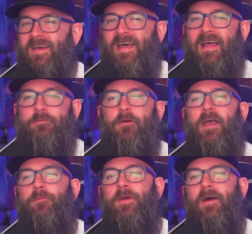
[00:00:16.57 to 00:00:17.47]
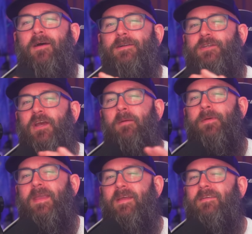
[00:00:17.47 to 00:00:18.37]
That's right, we are
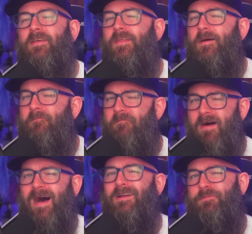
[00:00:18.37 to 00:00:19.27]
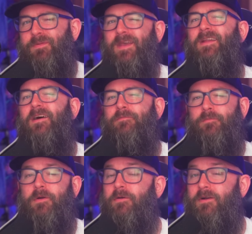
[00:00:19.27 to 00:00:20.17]
jumping into the mosh pit of
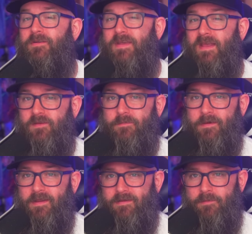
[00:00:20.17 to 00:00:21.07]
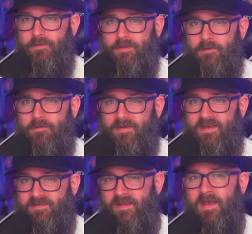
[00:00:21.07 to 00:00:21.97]
Ruger 10/22
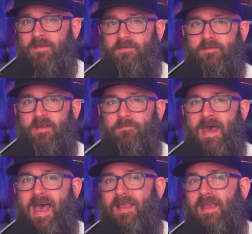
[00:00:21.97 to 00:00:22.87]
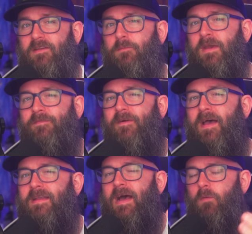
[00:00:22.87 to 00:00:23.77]
enthusiasts. So sit back as we
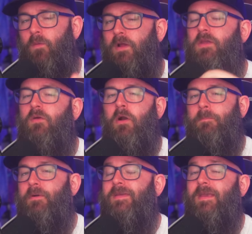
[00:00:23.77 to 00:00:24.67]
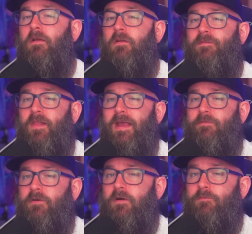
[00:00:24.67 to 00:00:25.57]
find out what your particular
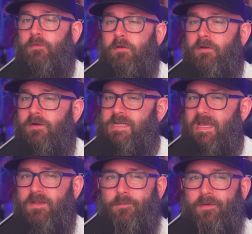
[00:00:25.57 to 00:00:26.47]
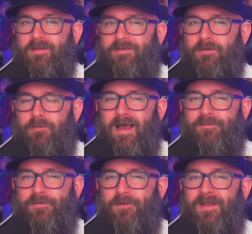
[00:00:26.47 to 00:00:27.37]
flavor of Ruger 10/22
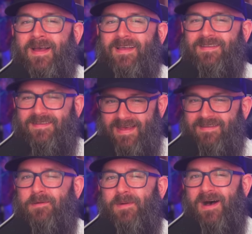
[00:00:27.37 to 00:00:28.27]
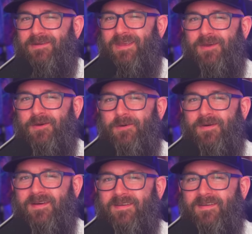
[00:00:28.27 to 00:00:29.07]
rifle says about you.